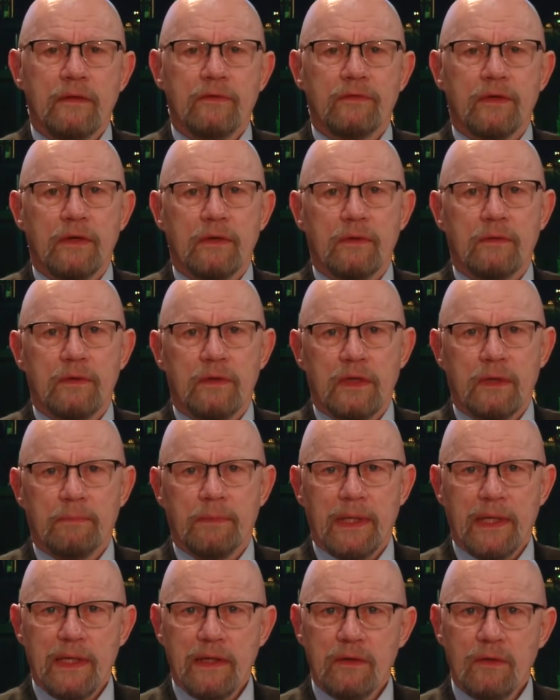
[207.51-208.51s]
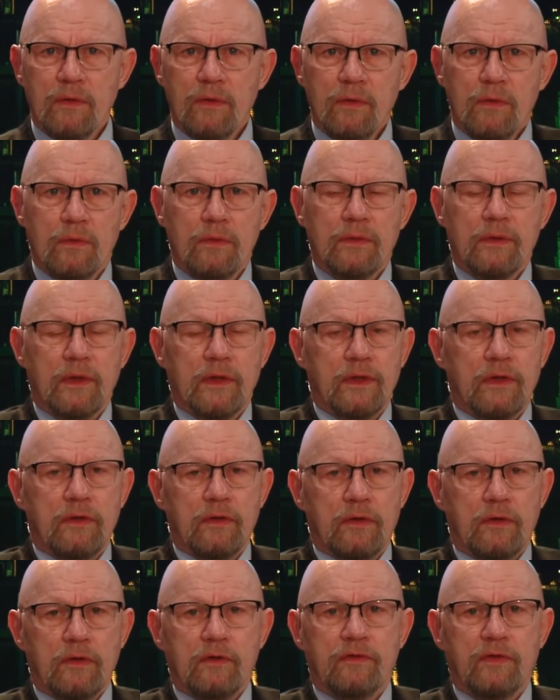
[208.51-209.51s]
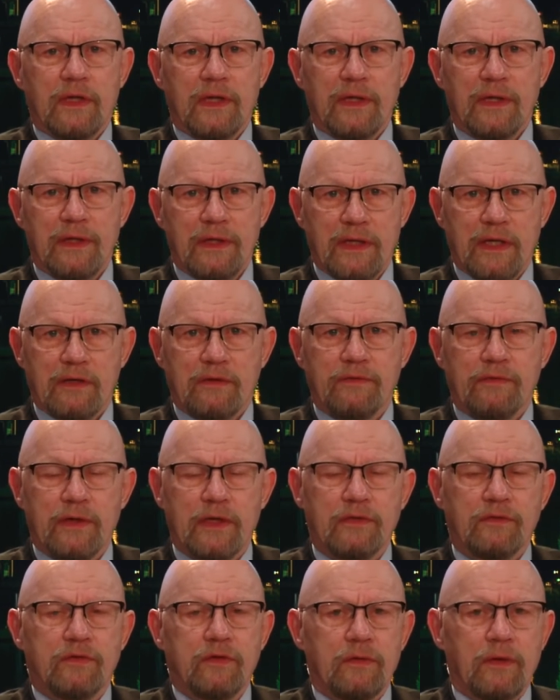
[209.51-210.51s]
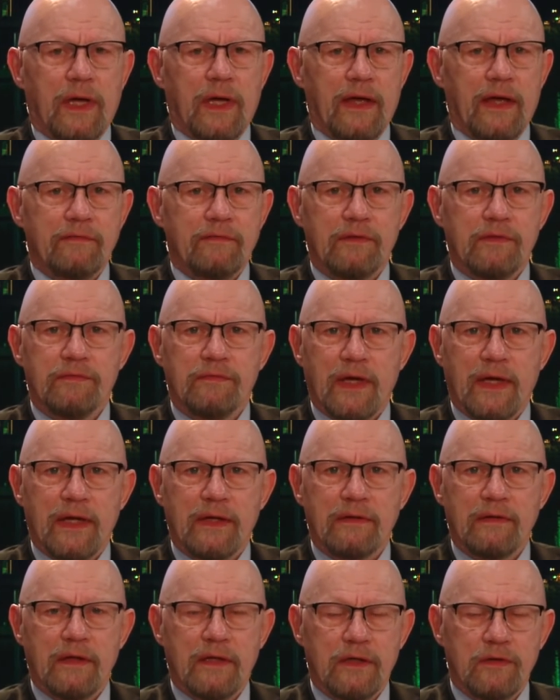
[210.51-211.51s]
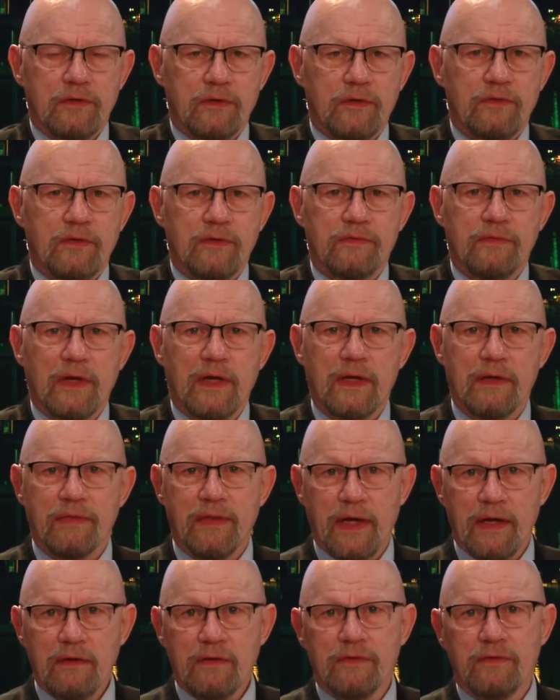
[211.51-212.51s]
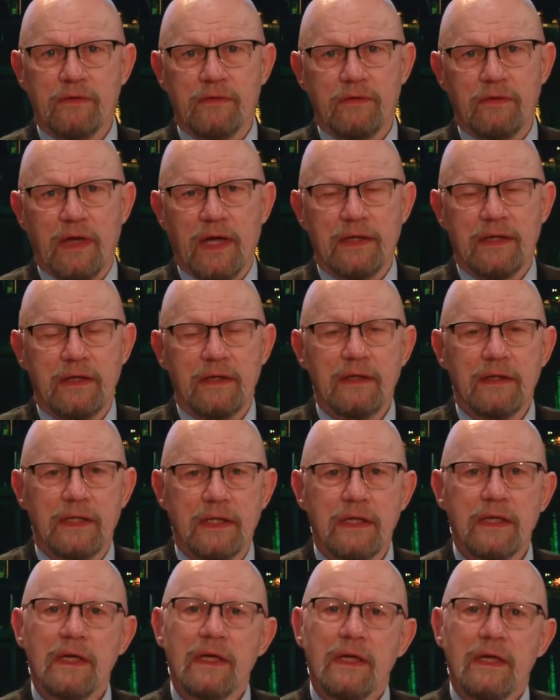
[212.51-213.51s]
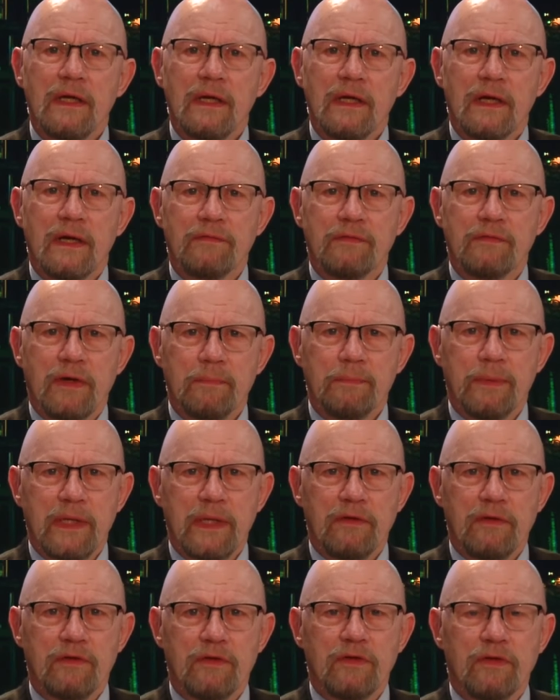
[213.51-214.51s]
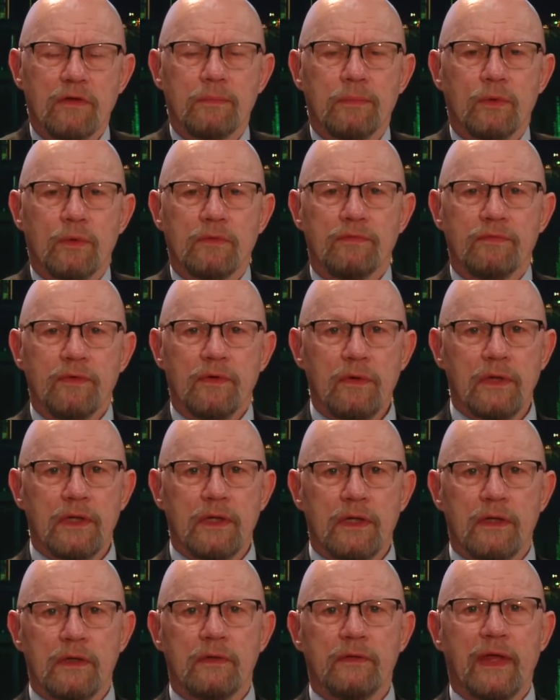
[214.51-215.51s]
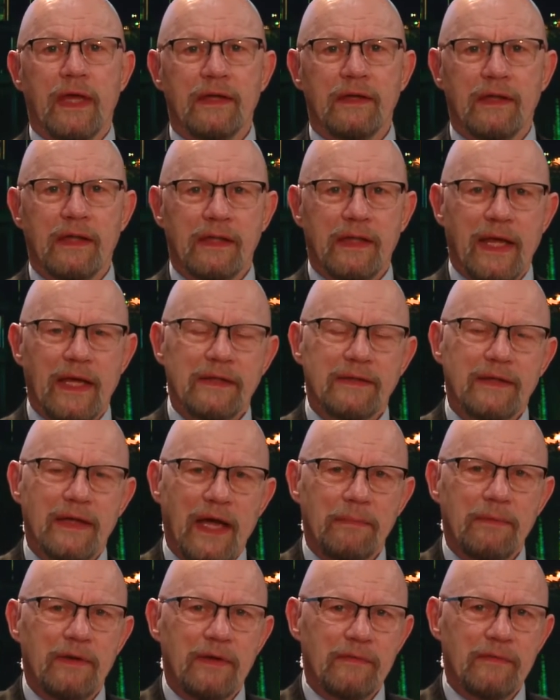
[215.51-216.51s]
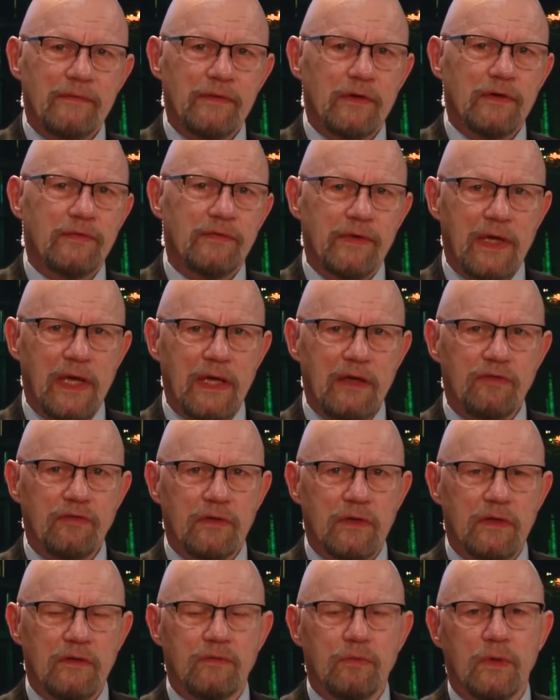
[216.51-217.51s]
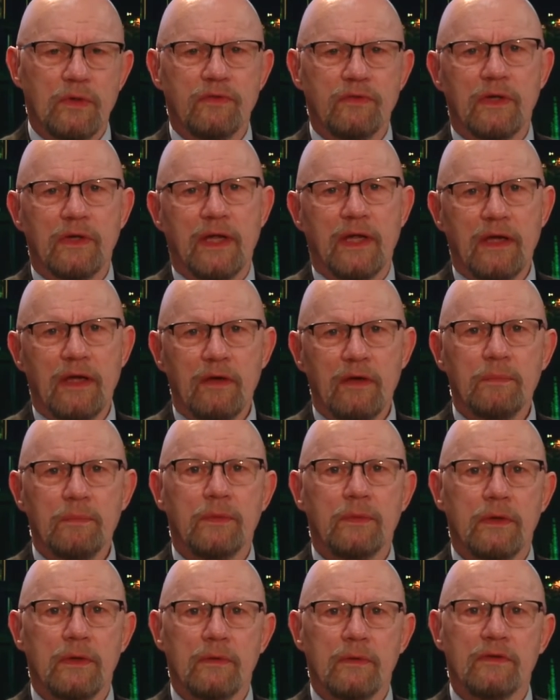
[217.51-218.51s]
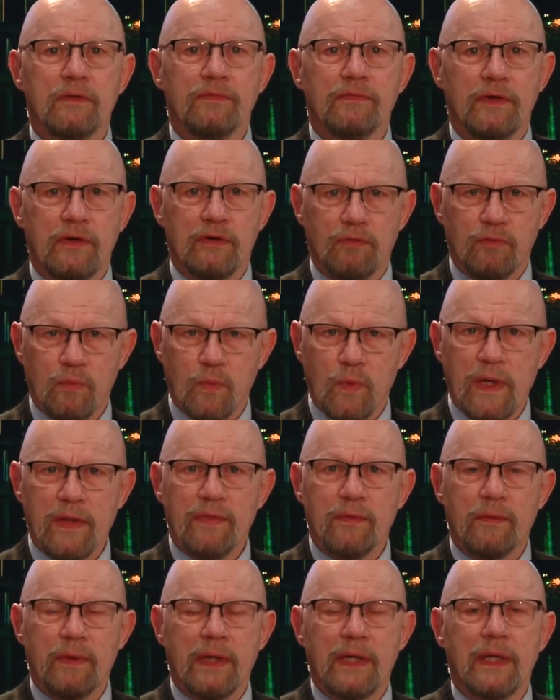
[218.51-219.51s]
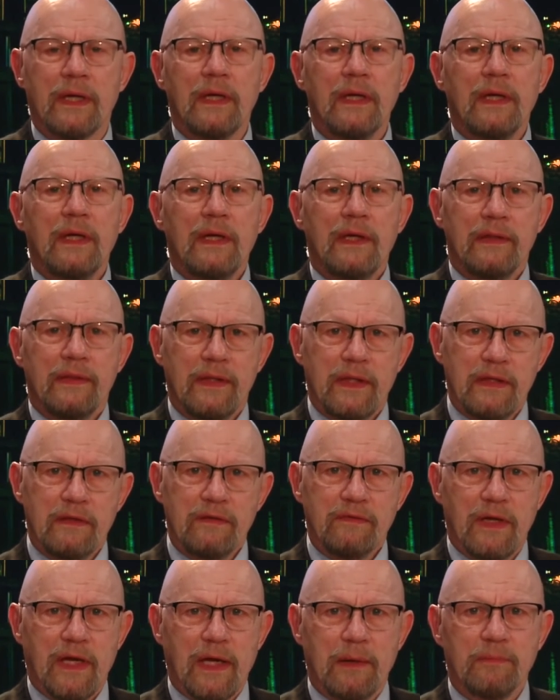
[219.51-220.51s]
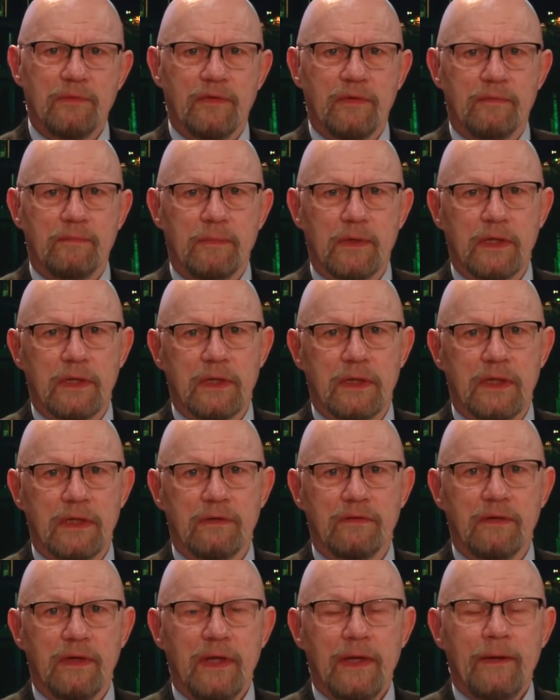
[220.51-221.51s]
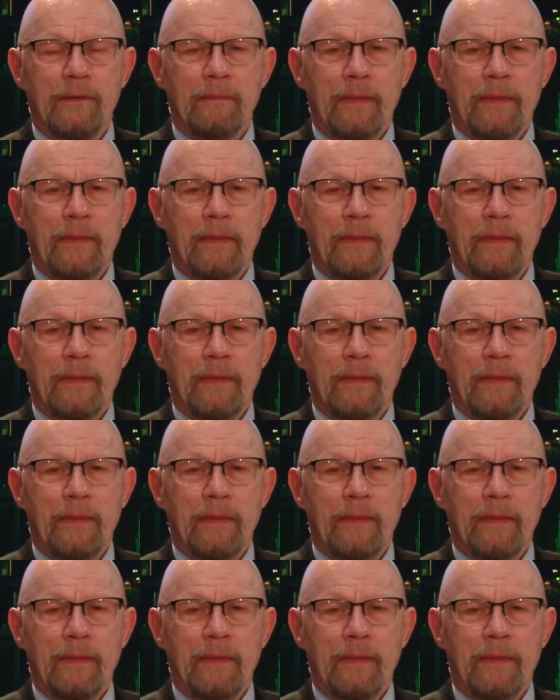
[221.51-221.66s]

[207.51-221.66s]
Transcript: So on a buy and hold, are you using index funds? Do you have in fact hundreds, if not thousands, ideally, of companies in your portfolio? That that type of diversification is what's going to help you as far as weathering these types of markets.